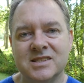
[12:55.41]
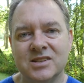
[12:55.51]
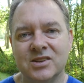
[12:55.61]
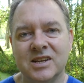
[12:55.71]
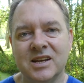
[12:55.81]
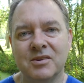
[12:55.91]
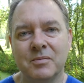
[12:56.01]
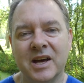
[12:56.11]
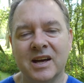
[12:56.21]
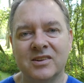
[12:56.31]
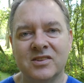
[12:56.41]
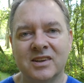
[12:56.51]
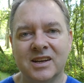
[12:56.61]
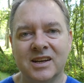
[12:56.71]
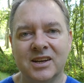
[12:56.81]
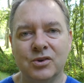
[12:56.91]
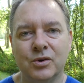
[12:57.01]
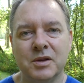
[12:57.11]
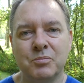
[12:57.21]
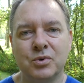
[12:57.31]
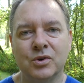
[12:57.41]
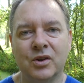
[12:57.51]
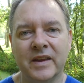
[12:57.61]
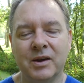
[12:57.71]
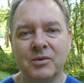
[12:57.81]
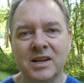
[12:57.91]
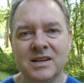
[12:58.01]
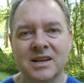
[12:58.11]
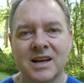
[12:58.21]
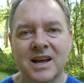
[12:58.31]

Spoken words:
to hear about your input on that one,